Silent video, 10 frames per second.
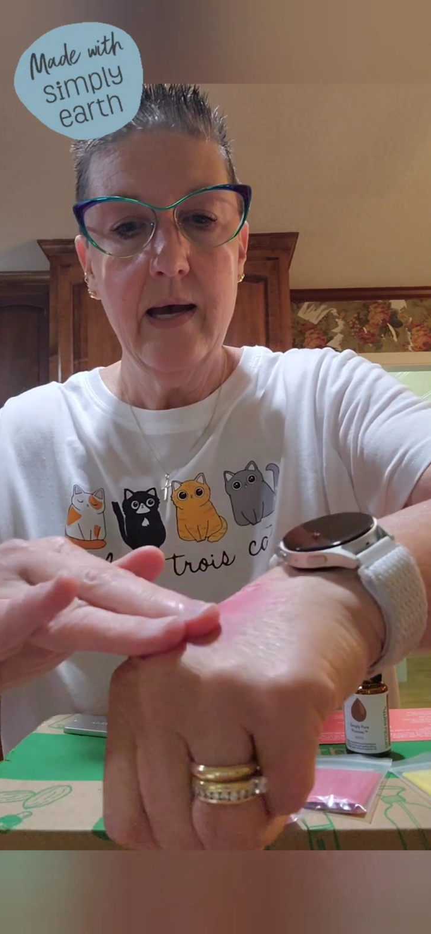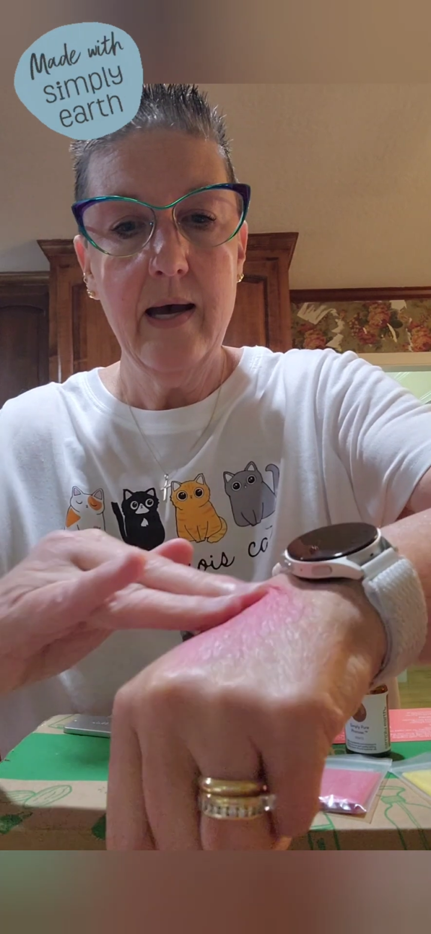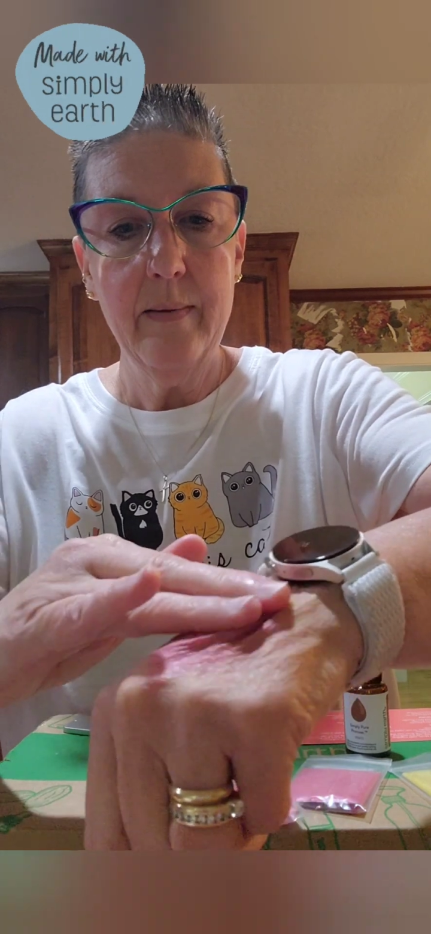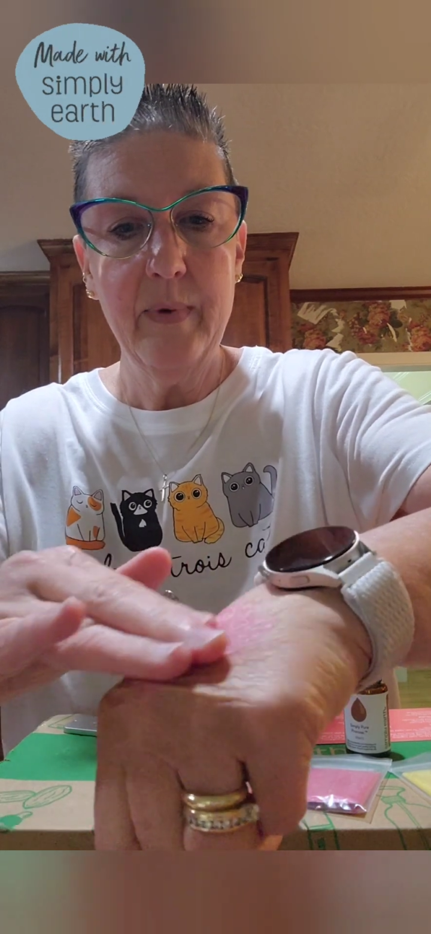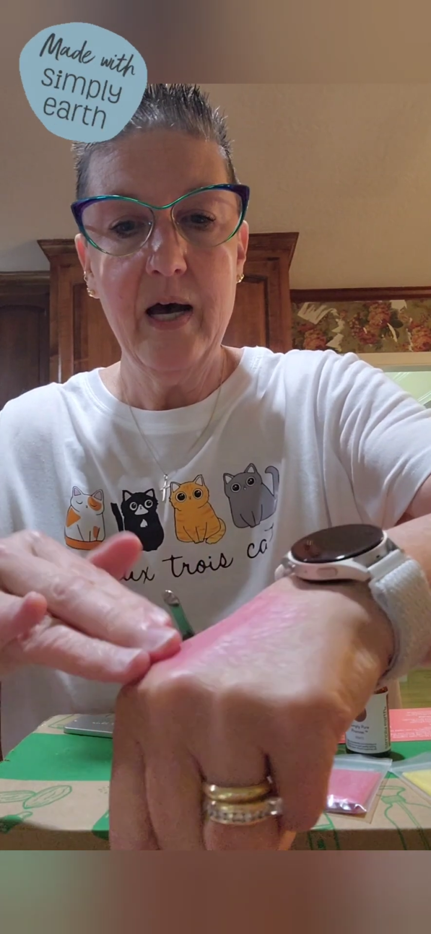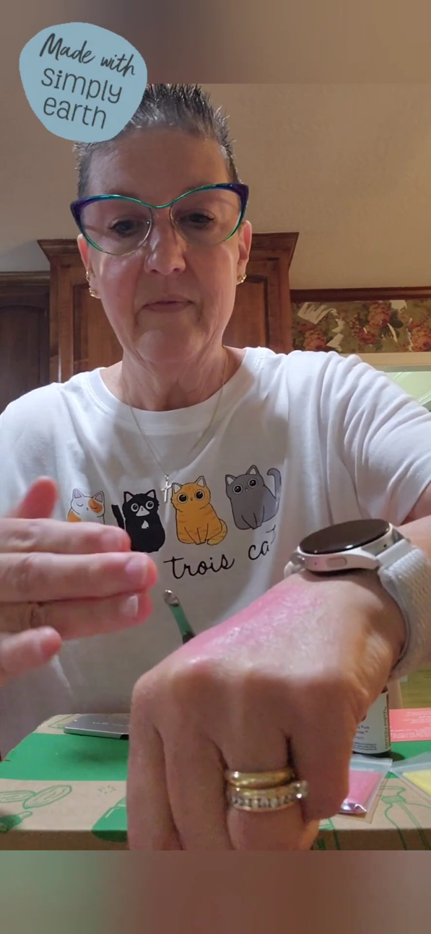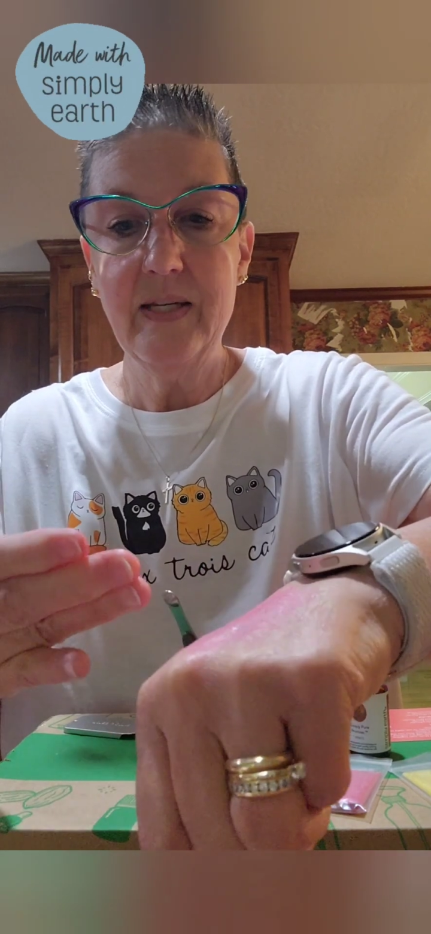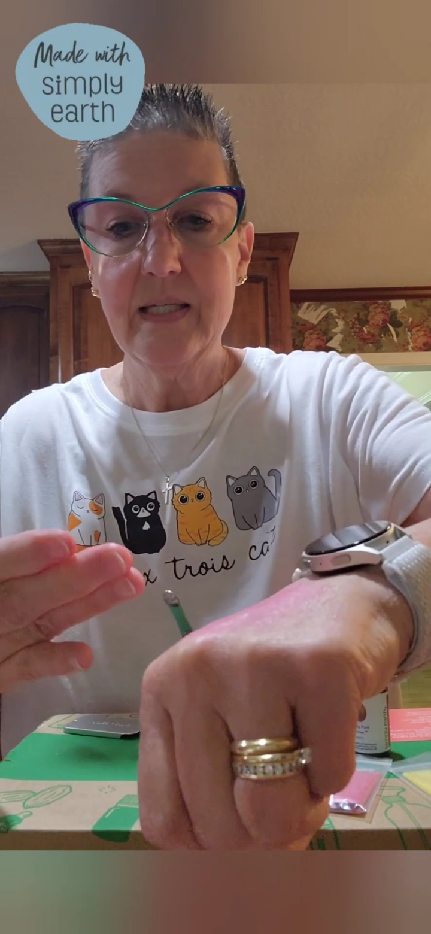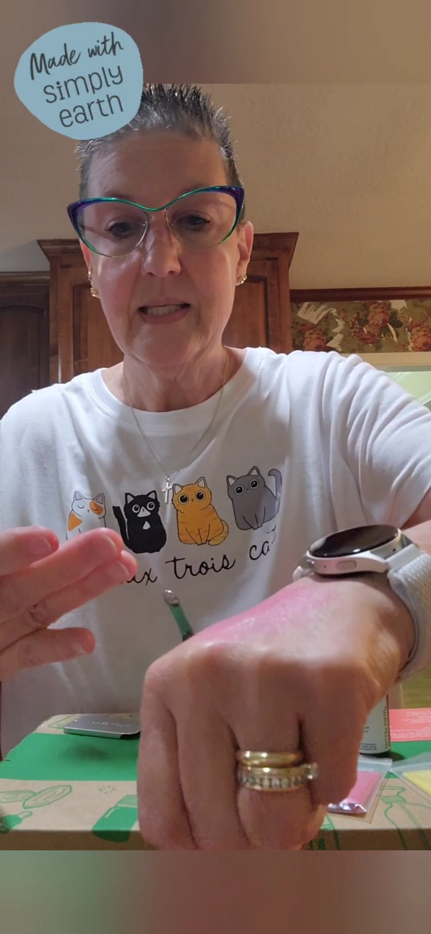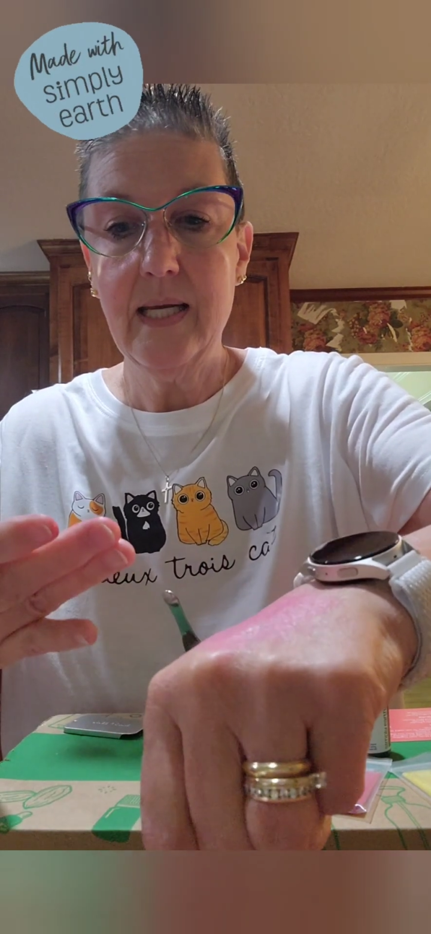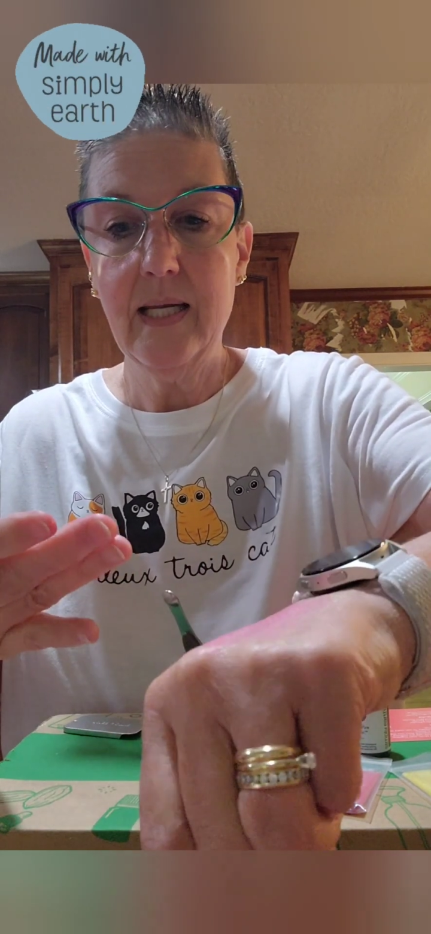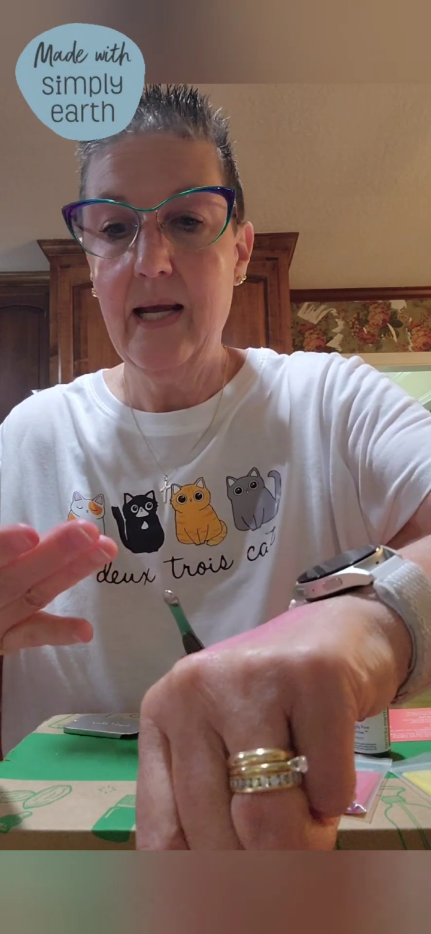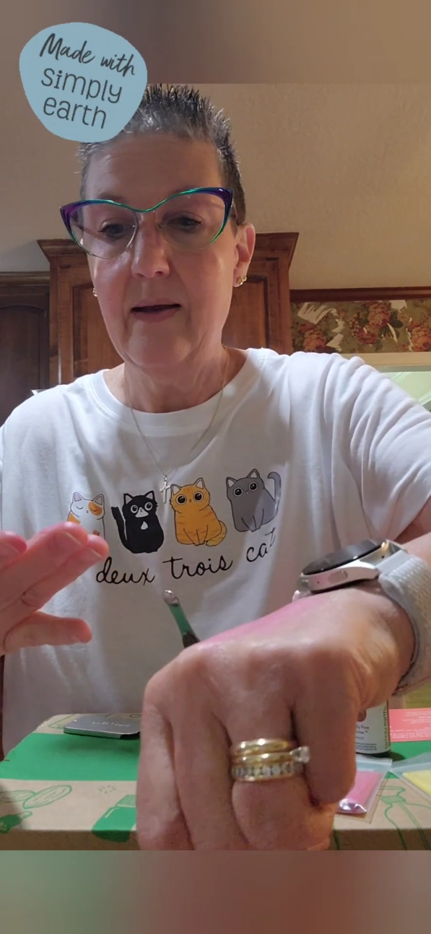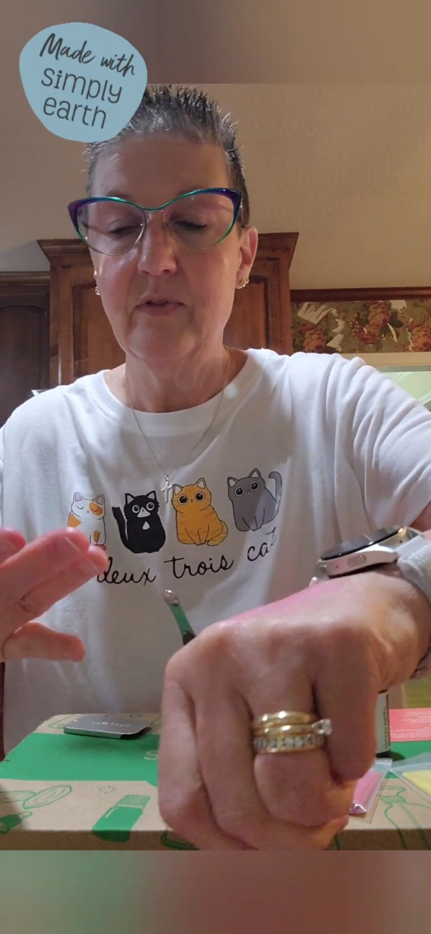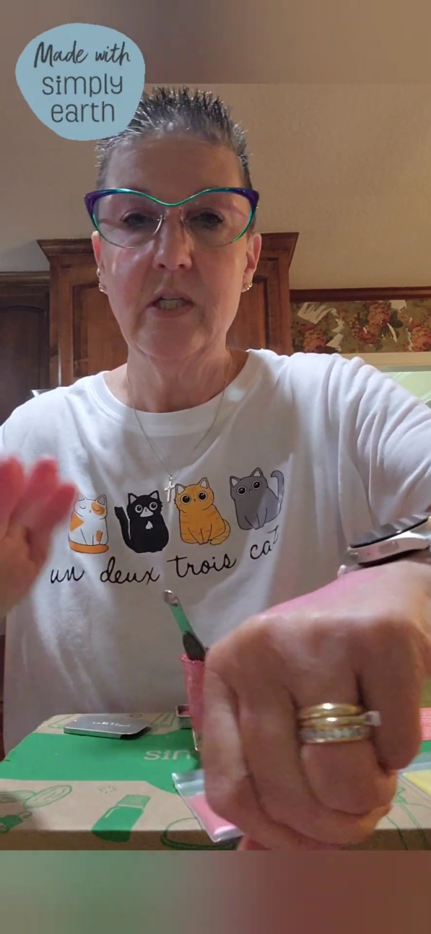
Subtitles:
I'm obviously going to have